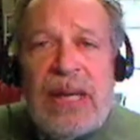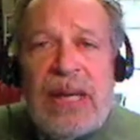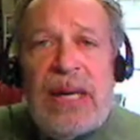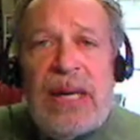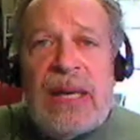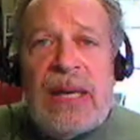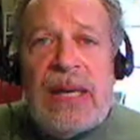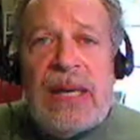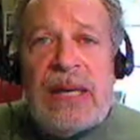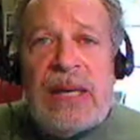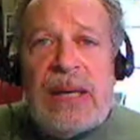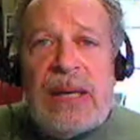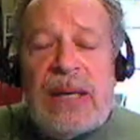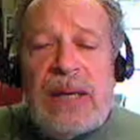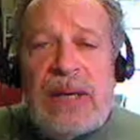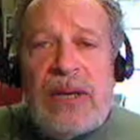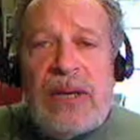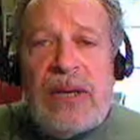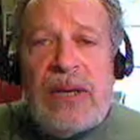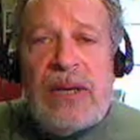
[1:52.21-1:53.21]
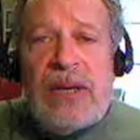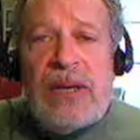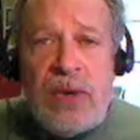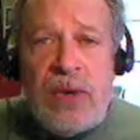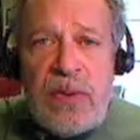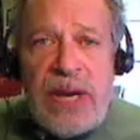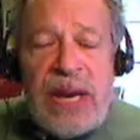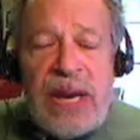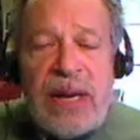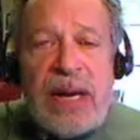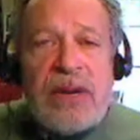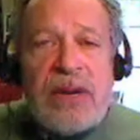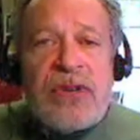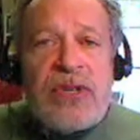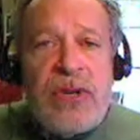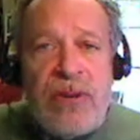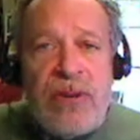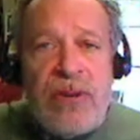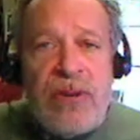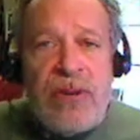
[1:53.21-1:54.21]
Uh, you do get a
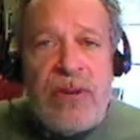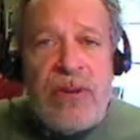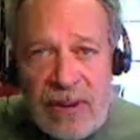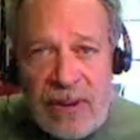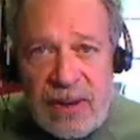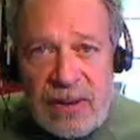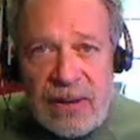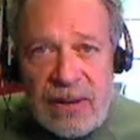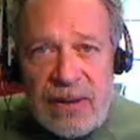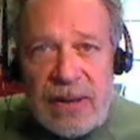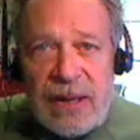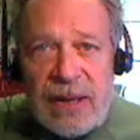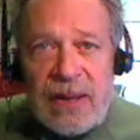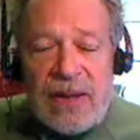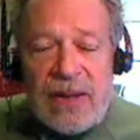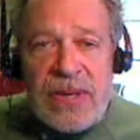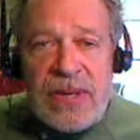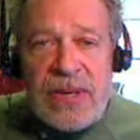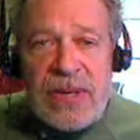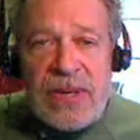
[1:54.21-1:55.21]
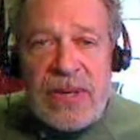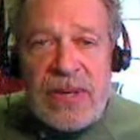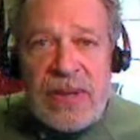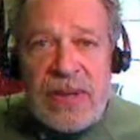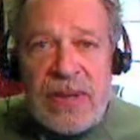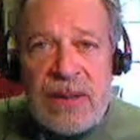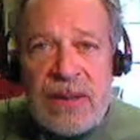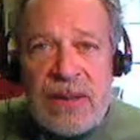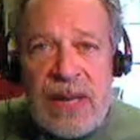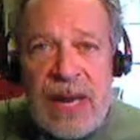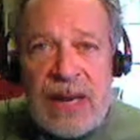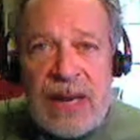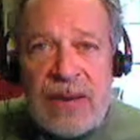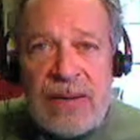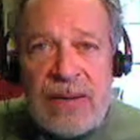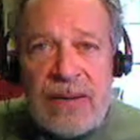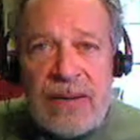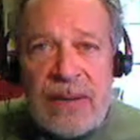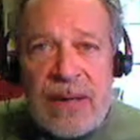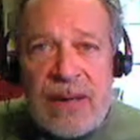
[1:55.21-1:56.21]
twofer in the sense that that
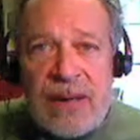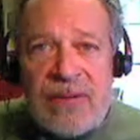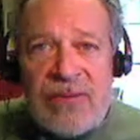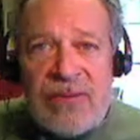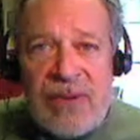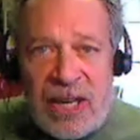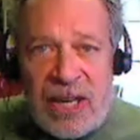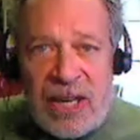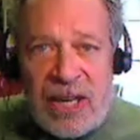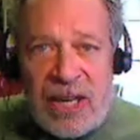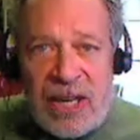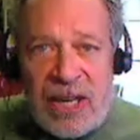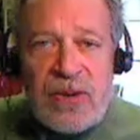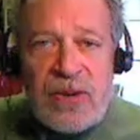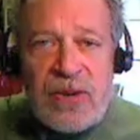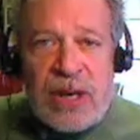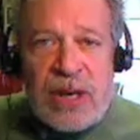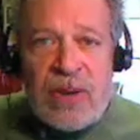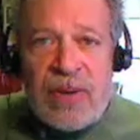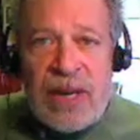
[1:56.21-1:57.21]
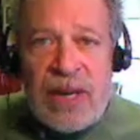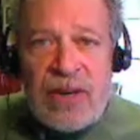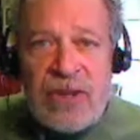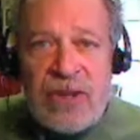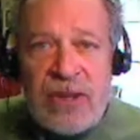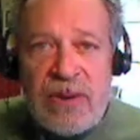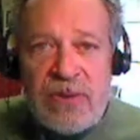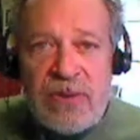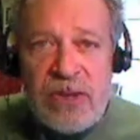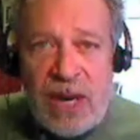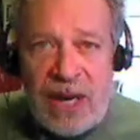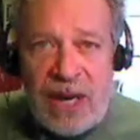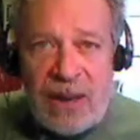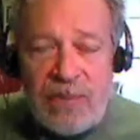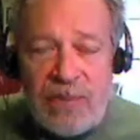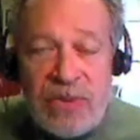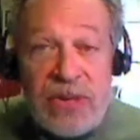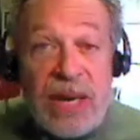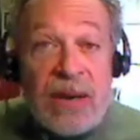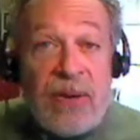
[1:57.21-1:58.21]
investment generates new
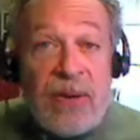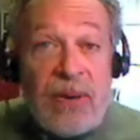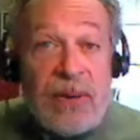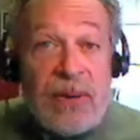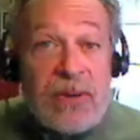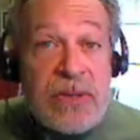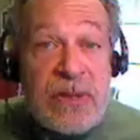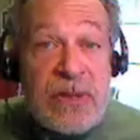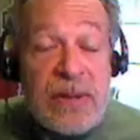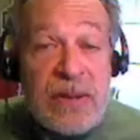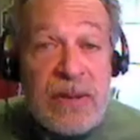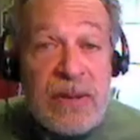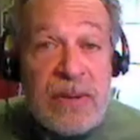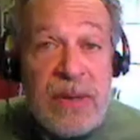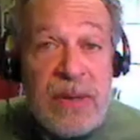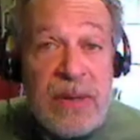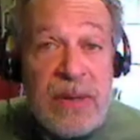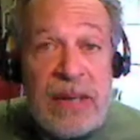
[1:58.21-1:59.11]
jobs and also